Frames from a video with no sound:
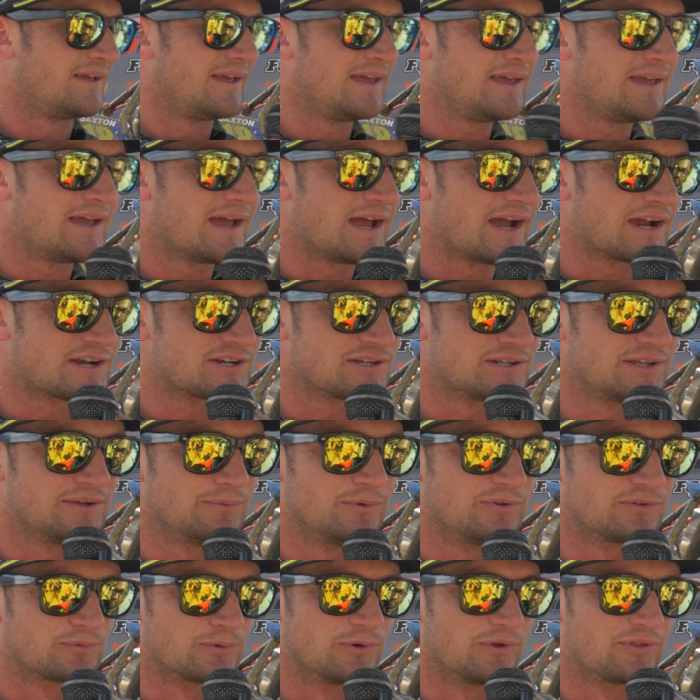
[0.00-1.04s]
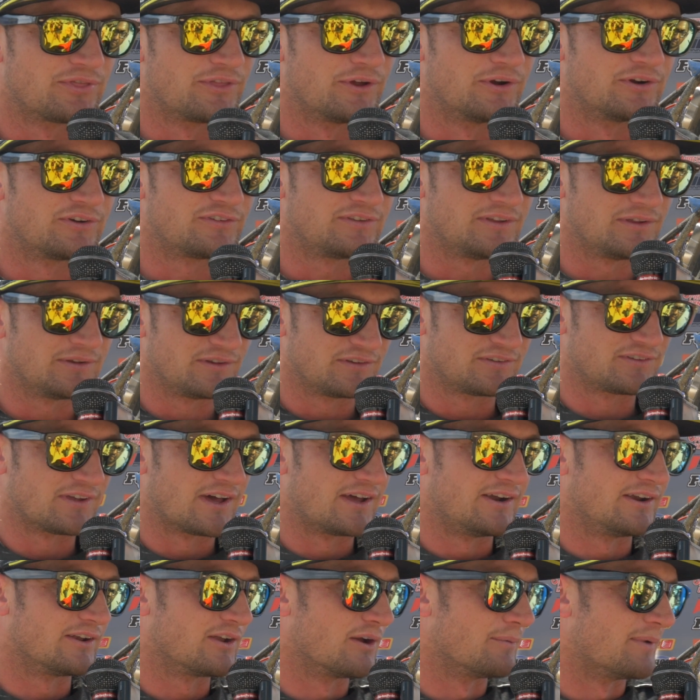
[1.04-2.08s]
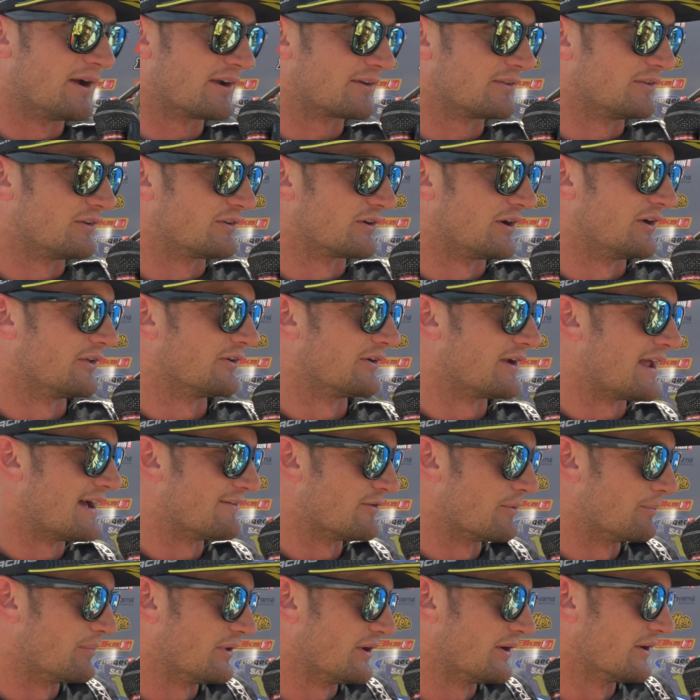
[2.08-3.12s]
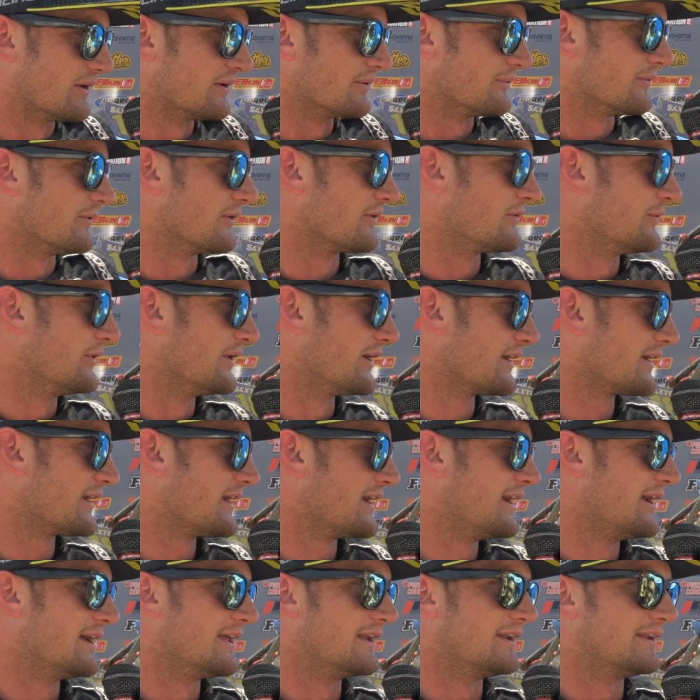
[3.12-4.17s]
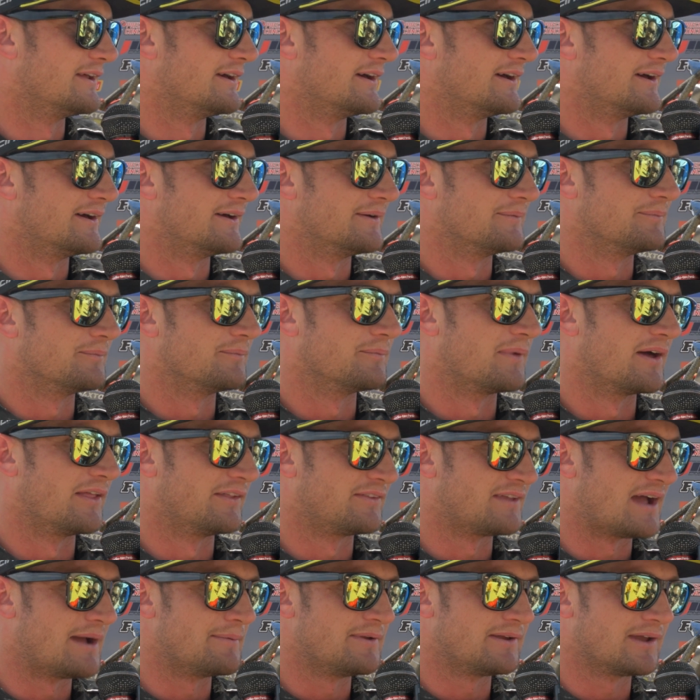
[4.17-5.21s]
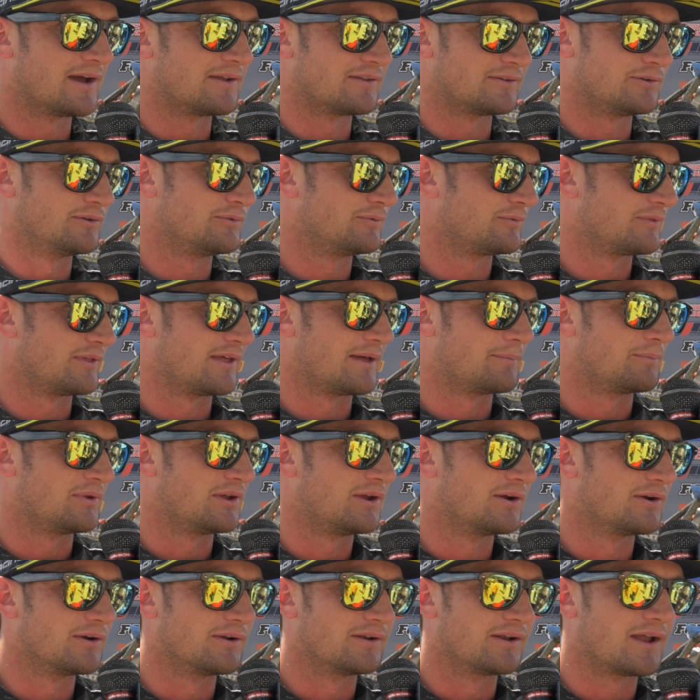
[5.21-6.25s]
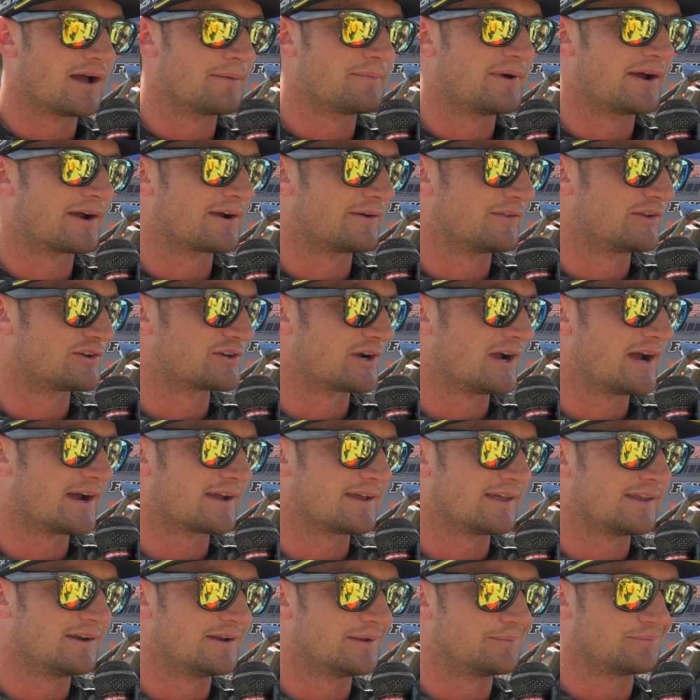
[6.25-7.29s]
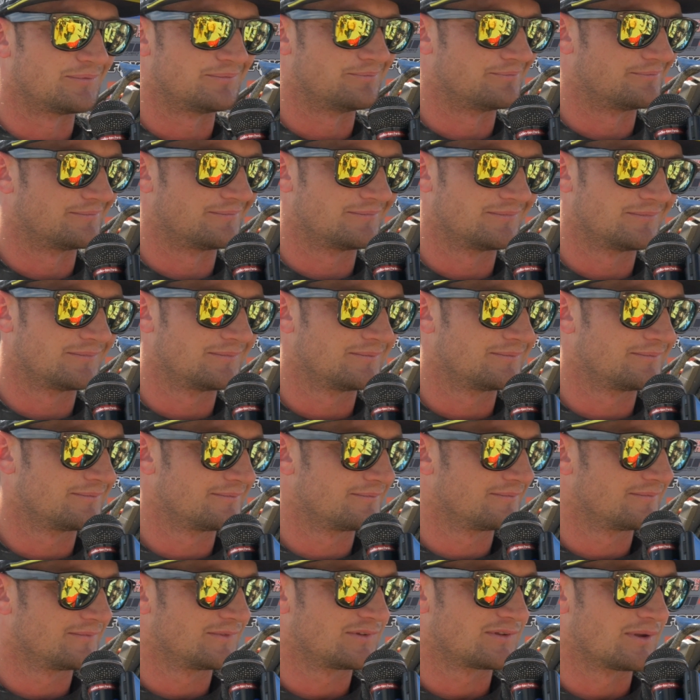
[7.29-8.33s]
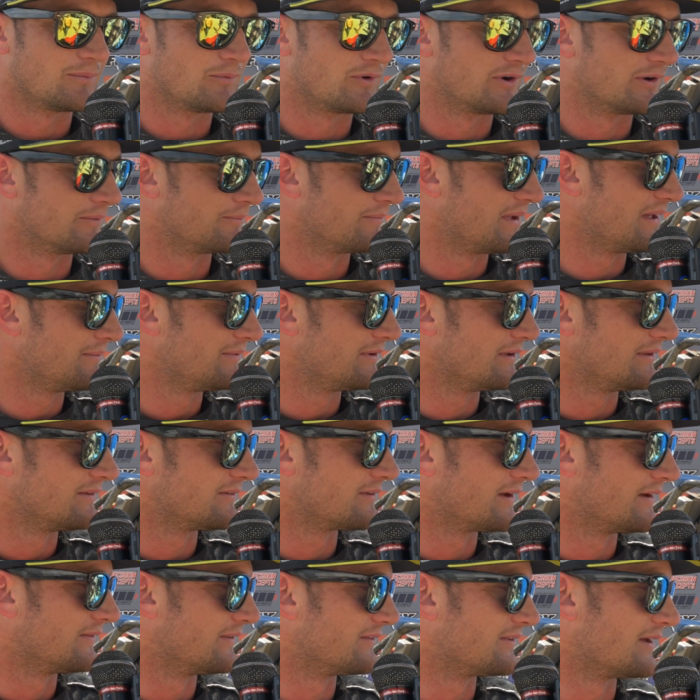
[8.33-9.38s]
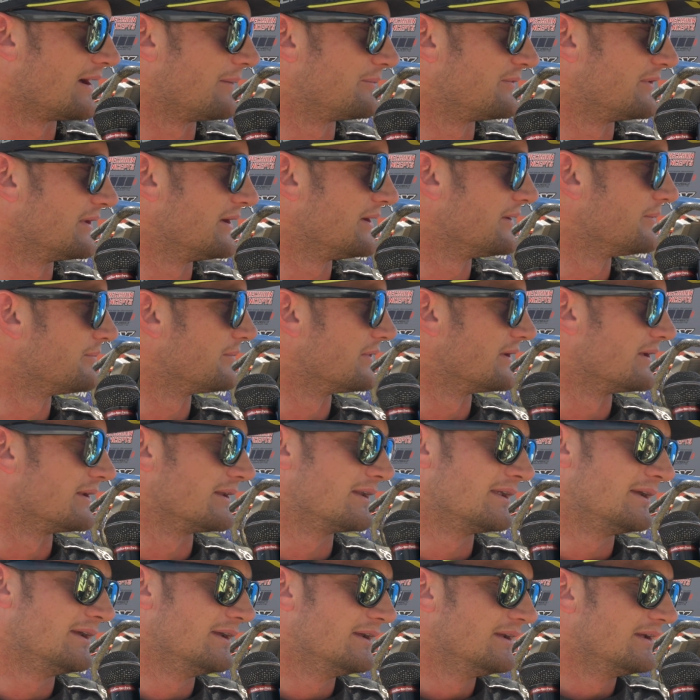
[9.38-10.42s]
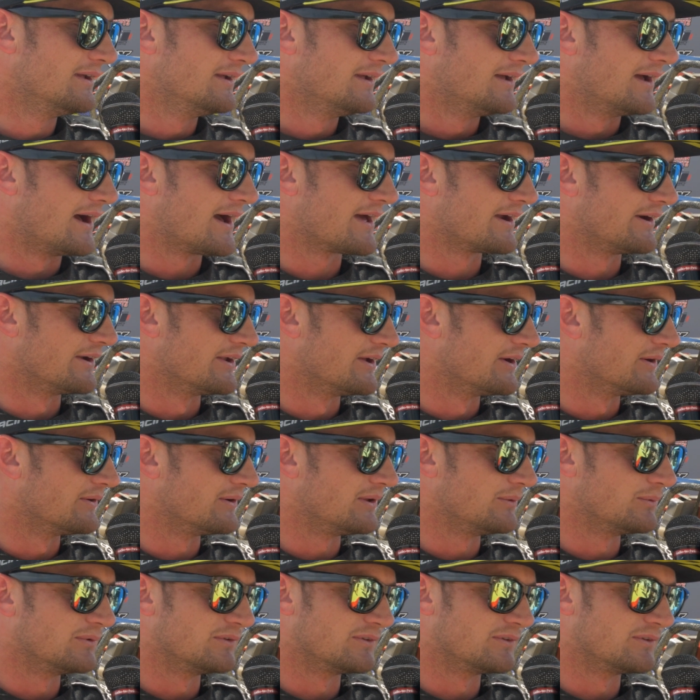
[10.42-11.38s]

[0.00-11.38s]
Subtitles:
He actually was real thirsty, decided to go back to the trailer and have a beer real quick, and by the time he got through with that beer and got back on the track, he ended up somewhere maybe inside the top 10, but I don't know.